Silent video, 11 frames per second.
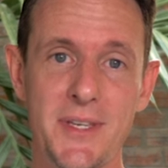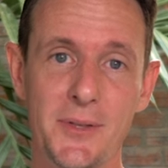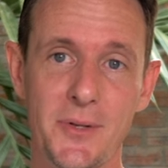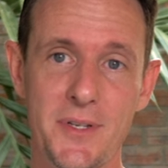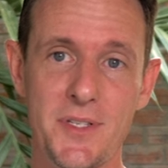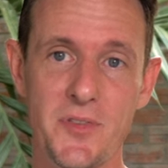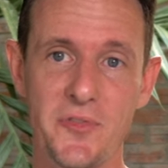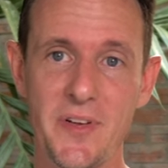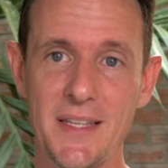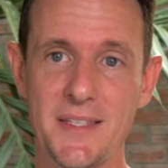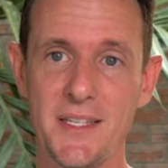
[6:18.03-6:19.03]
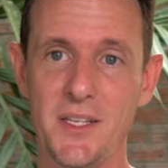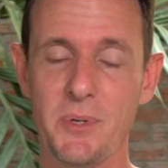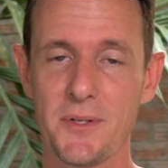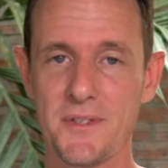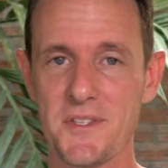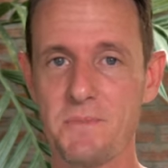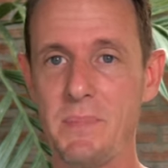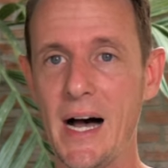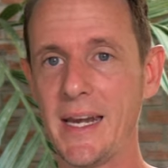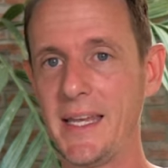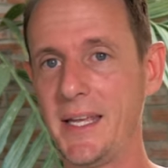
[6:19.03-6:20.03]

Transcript: he learns defense, he builds his body,